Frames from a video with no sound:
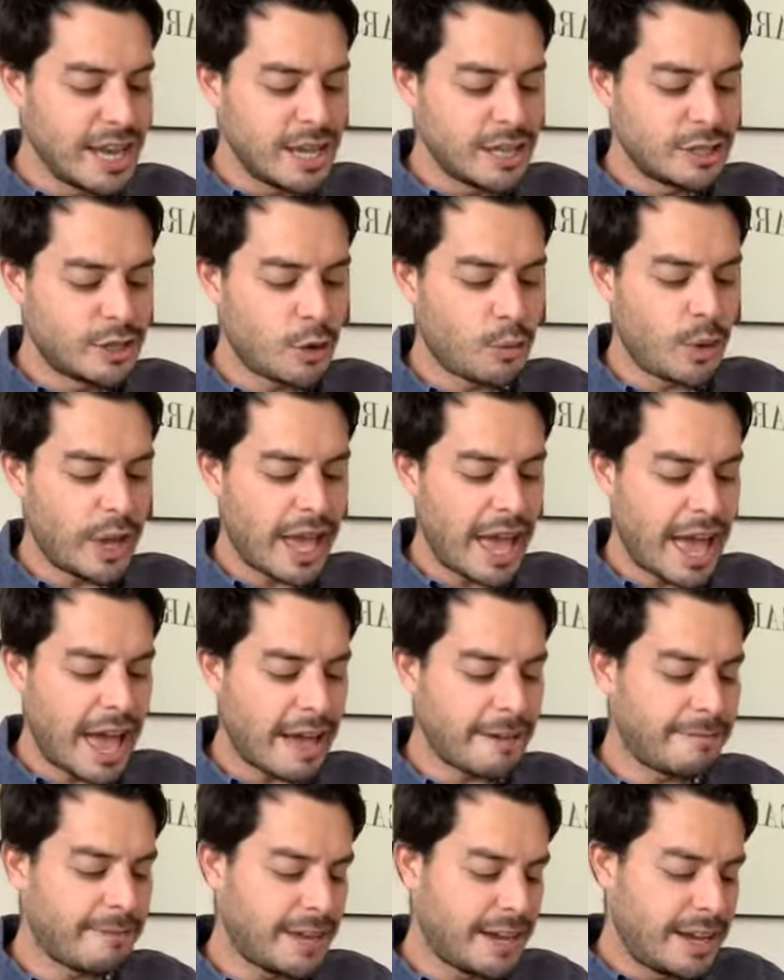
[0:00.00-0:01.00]
So we
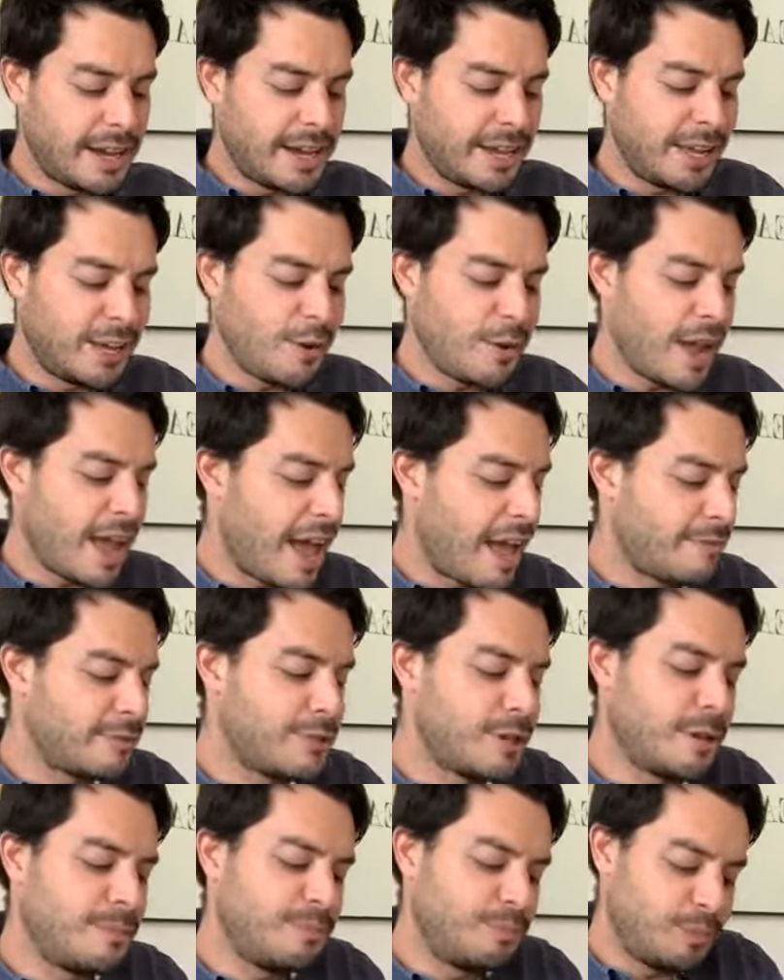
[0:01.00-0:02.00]
have, here I have
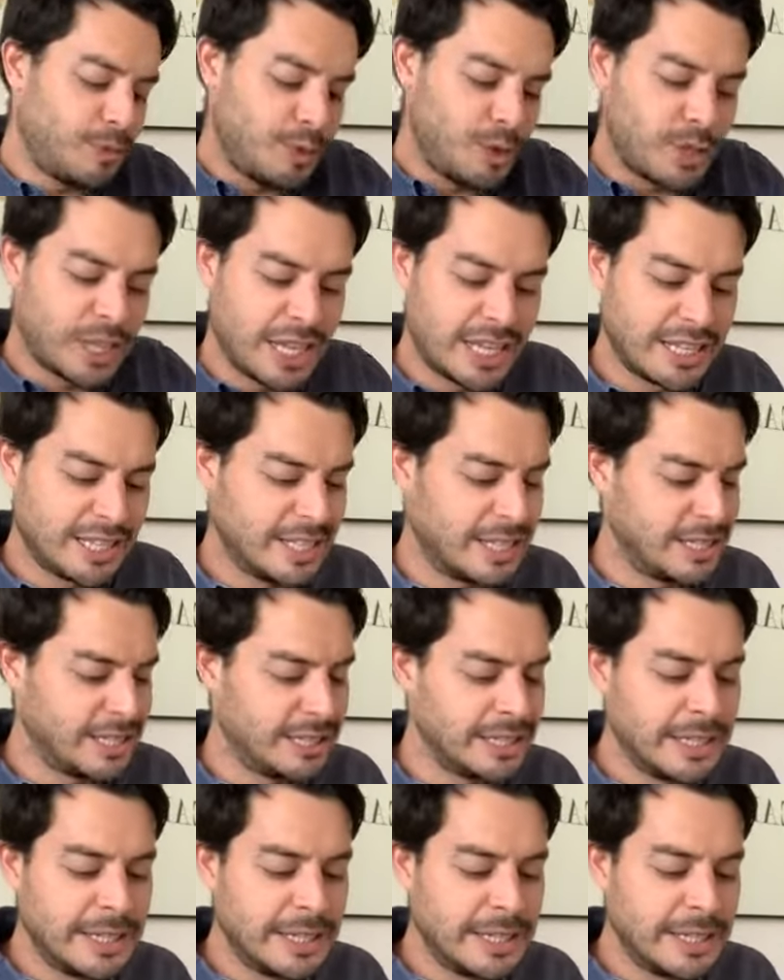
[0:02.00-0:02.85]
some utensils.